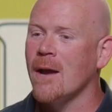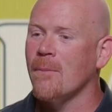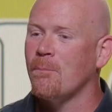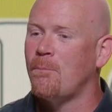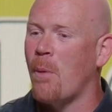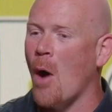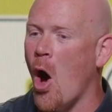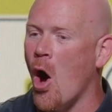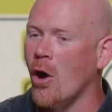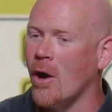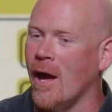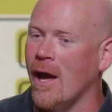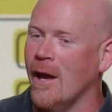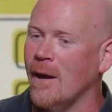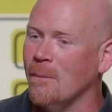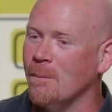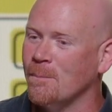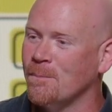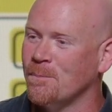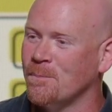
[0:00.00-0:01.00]
three, ball
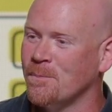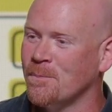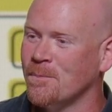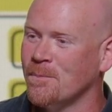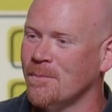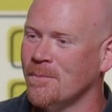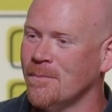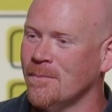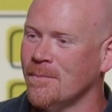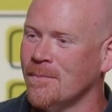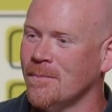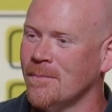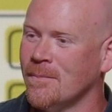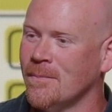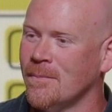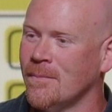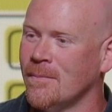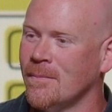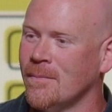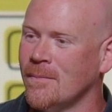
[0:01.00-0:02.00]
game.
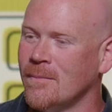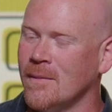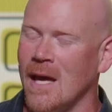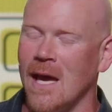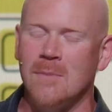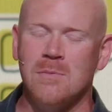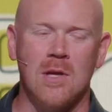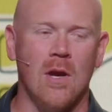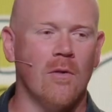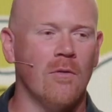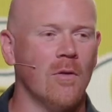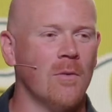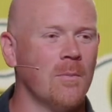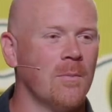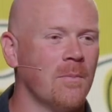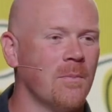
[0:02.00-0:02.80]
Game's over.